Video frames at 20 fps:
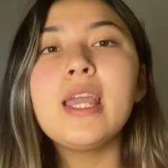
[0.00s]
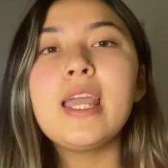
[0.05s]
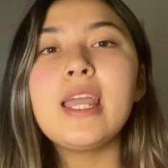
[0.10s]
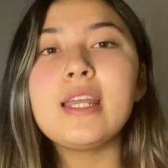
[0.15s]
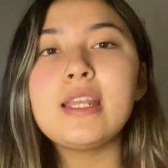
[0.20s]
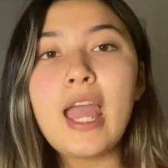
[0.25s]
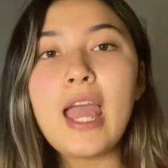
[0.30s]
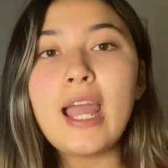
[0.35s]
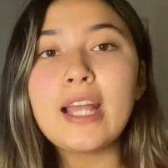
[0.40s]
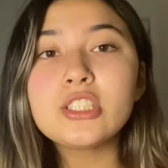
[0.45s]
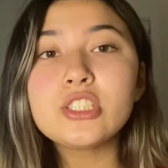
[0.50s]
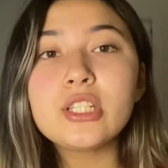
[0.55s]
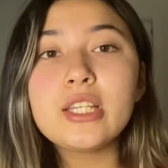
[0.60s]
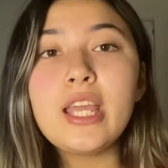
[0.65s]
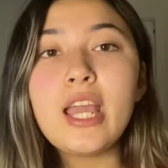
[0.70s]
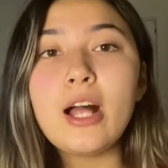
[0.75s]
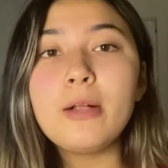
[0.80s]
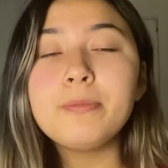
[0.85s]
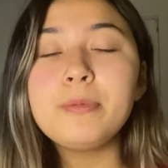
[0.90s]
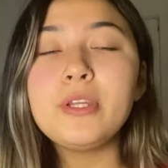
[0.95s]
and
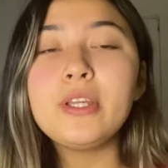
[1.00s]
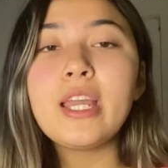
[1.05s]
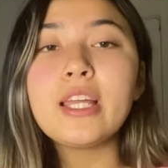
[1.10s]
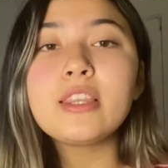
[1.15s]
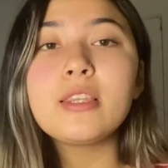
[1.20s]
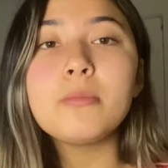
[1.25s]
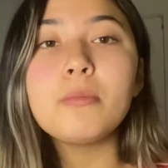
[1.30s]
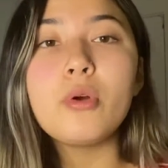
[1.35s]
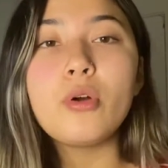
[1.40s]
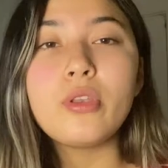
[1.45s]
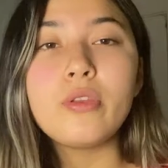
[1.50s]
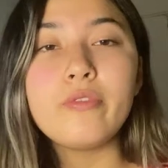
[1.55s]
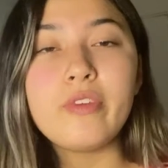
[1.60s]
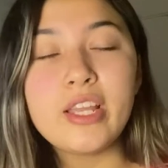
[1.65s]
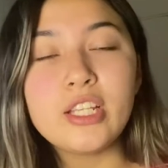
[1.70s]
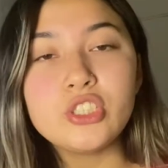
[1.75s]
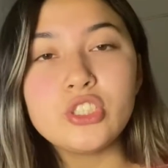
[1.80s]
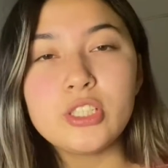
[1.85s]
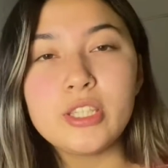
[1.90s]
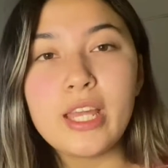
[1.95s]
actually help you get the
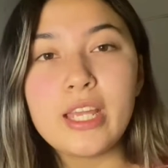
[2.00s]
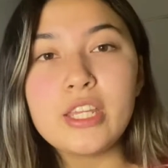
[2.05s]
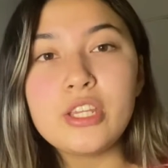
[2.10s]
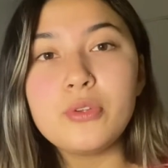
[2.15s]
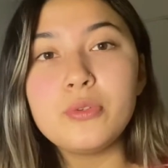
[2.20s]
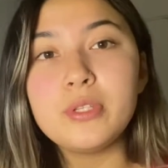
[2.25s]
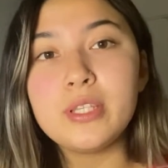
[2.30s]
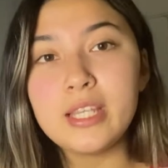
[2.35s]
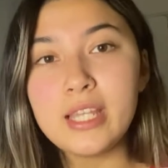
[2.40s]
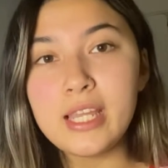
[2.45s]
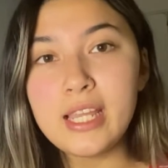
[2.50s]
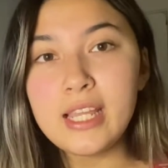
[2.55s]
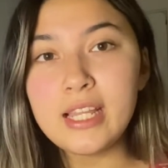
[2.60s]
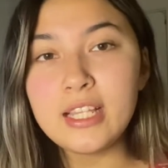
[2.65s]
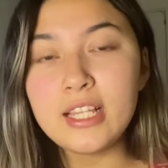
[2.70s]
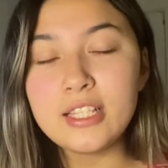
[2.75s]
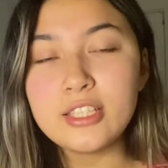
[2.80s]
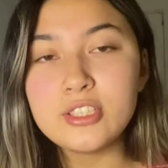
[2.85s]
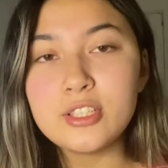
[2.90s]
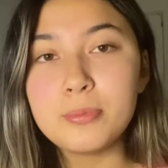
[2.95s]
motivation that you
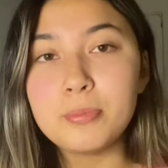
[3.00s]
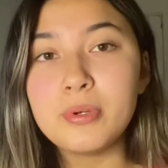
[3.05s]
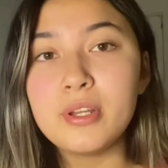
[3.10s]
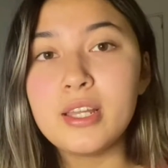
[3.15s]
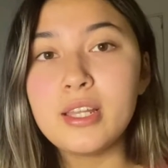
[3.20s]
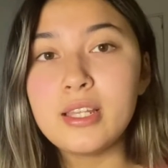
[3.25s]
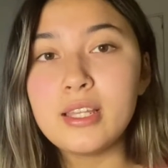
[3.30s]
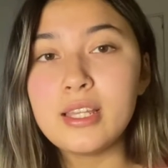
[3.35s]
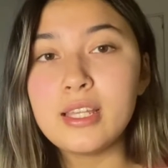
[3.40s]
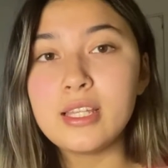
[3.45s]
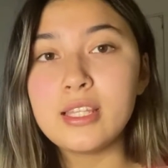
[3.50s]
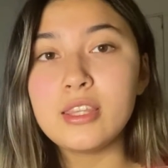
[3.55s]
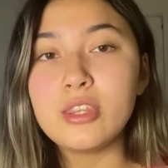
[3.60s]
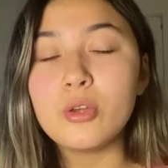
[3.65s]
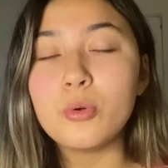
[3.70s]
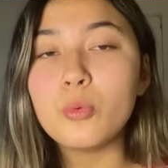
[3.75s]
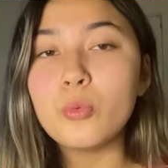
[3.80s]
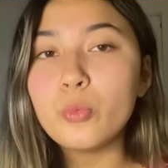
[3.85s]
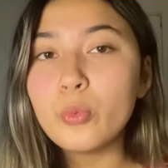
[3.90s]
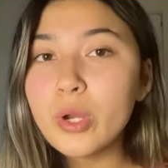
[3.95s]
need to put in
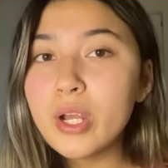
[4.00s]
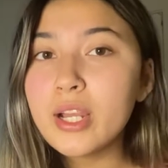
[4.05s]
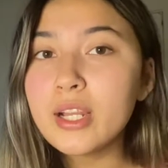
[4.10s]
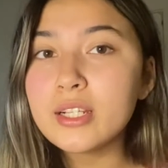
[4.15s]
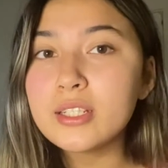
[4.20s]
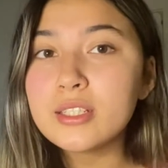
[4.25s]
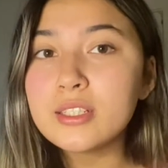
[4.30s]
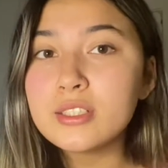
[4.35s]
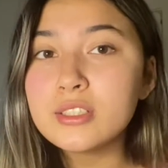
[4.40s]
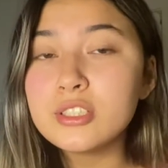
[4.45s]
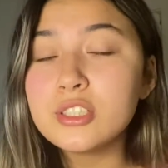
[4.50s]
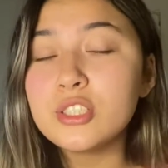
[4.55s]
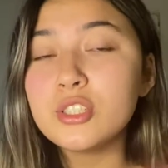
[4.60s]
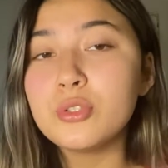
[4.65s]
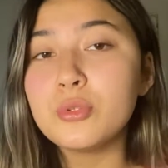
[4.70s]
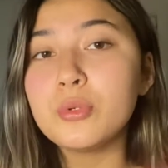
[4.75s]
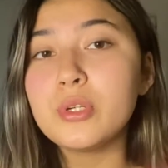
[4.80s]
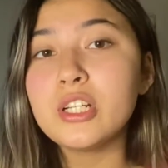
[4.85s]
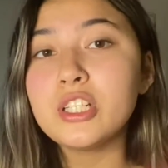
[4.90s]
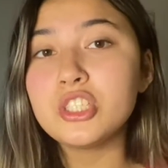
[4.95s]
the work
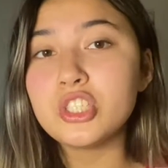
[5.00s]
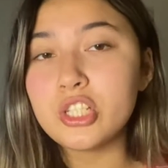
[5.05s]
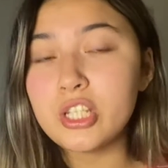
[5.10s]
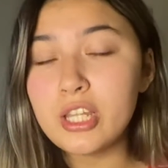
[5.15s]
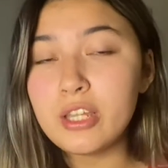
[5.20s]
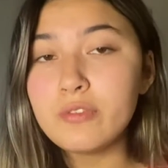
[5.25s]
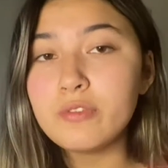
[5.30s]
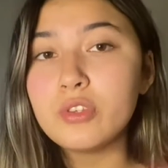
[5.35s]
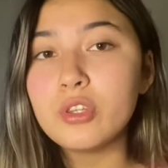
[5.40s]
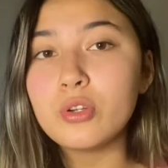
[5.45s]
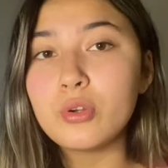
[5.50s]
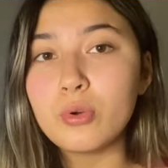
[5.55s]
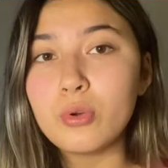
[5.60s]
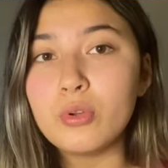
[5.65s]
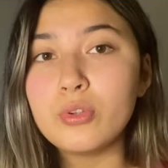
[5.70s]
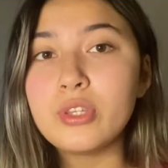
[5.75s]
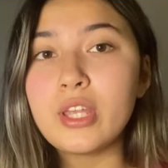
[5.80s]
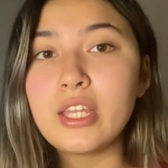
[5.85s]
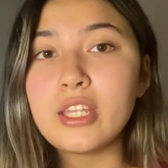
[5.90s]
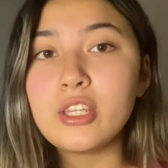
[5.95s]
to achieve the
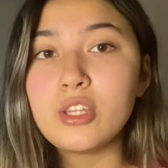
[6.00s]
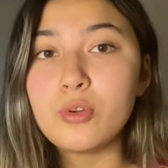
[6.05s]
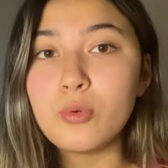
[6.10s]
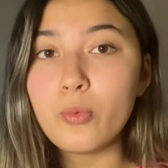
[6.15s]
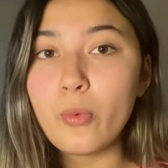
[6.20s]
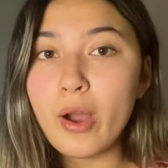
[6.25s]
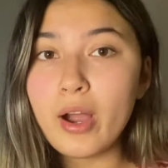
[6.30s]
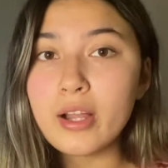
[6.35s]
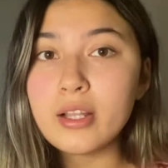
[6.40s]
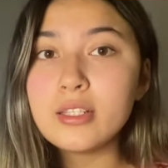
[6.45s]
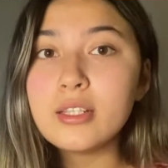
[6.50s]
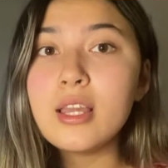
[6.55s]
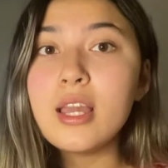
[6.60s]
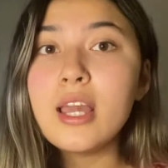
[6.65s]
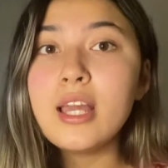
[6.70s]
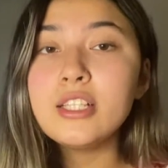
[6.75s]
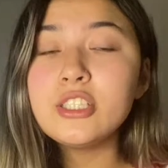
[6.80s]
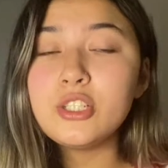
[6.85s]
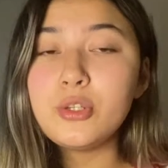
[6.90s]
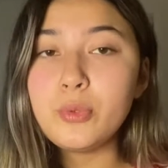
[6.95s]
goal that you want
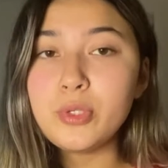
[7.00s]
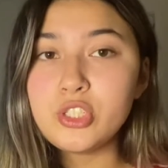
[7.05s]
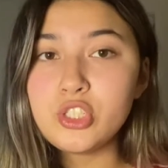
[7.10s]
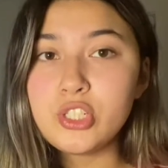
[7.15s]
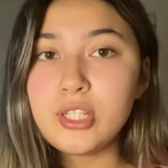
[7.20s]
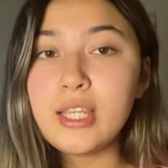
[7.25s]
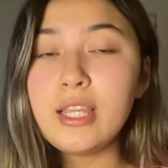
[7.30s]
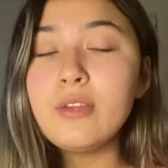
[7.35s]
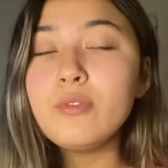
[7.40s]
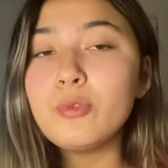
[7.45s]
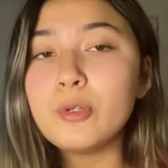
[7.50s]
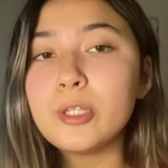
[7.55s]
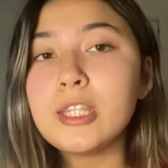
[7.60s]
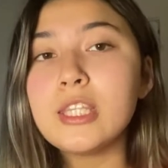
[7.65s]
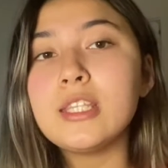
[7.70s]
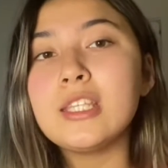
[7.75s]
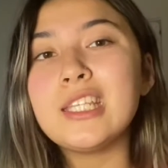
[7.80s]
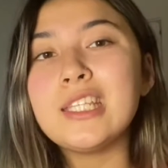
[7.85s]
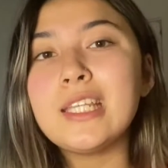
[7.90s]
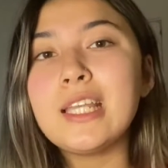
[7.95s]
to achieve
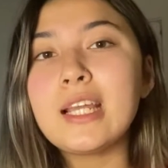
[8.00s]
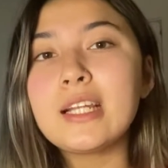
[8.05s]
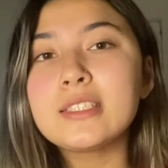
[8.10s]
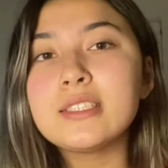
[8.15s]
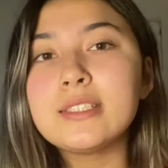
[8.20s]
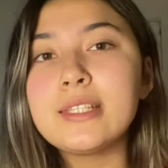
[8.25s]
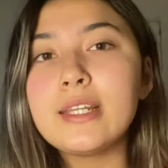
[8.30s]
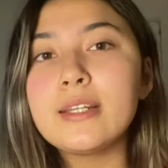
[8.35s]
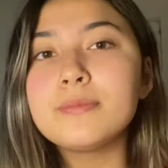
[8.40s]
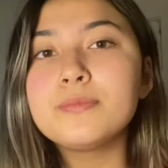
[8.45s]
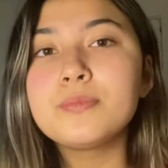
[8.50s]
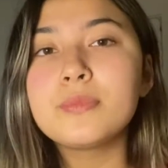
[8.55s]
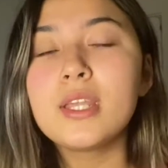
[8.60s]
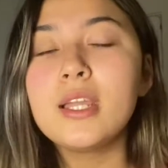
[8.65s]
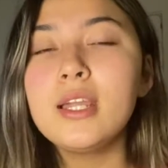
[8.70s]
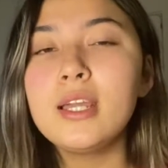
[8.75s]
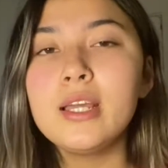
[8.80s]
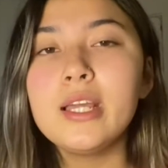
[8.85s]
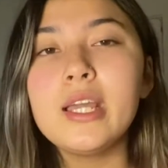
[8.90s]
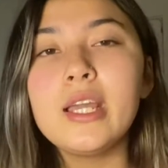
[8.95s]
within the next year.
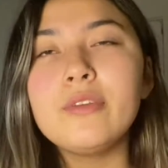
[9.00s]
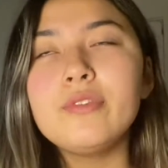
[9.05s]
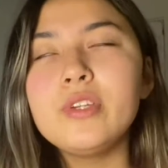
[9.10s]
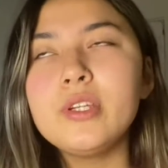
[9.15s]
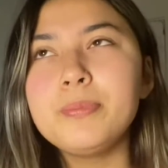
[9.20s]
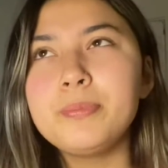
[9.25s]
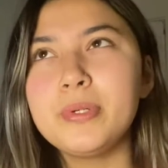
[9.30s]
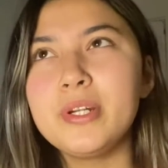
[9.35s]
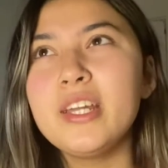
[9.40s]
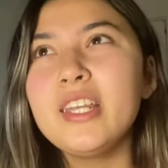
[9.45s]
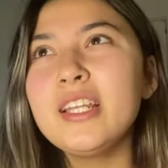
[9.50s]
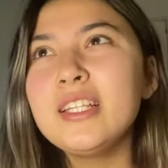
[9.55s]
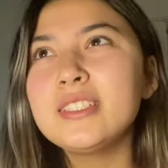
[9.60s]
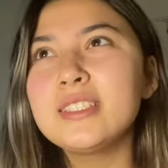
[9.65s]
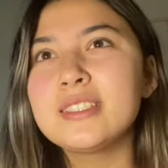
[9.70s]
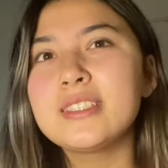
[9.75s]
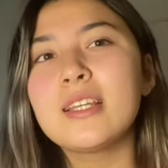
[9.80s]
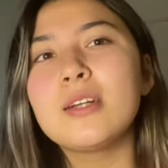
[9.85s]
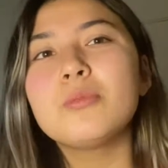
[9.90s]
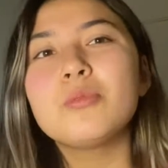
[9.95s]
If you put
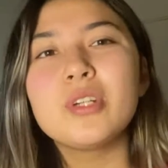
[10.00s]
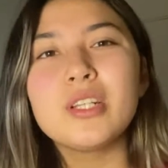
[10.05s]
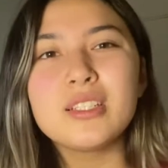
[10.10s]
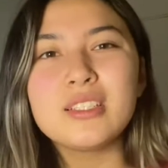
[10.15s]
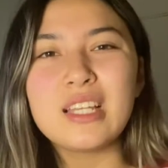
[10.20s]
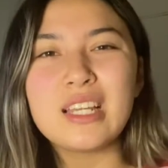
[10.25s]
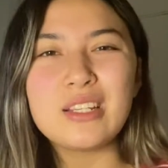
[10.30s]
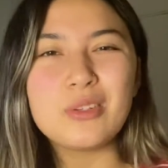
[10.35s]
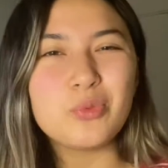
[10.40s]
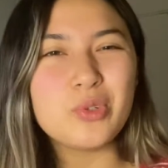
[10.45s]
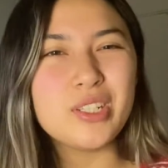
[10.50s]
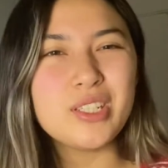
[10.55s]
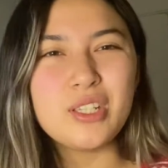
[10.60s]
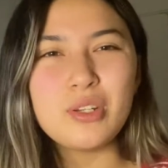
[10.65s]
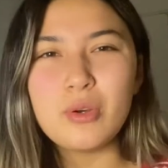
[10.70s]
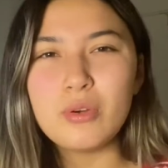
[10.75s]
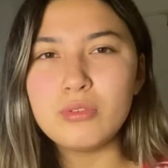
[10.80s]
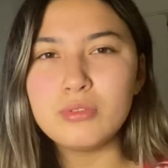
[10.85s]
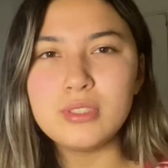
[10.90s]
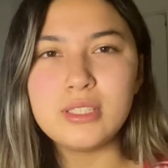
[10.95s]
it somewhere like where you
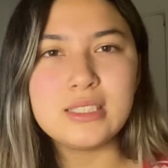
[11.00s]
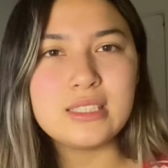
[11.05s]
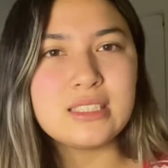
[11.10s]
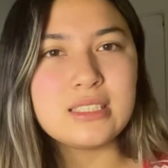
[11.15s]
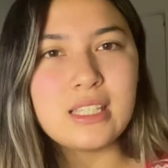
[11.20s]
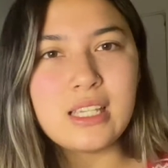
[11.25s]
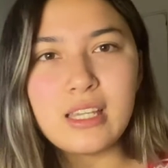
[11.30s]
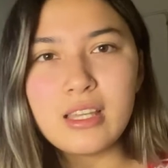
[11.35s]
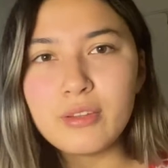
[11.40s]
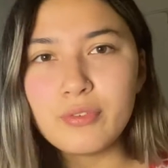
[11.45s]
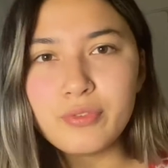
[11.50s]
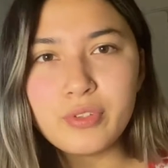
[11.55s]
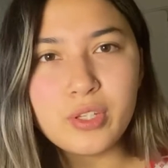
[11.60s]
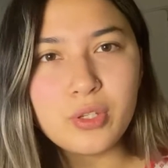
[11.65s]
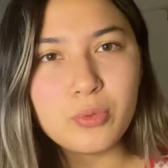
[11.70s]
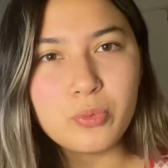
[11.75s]
only see a few